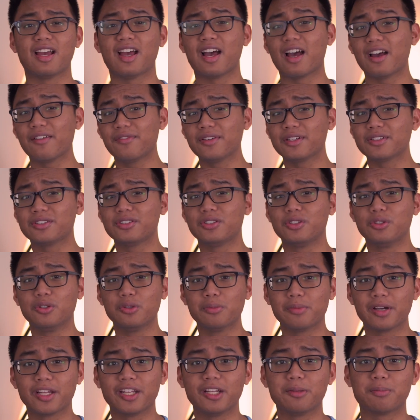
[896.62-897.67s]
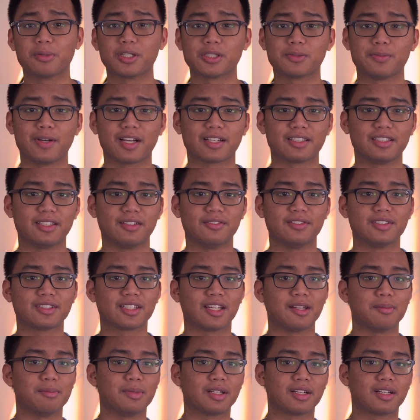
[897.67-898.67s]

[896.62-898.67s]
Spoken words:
Having too many perspectives can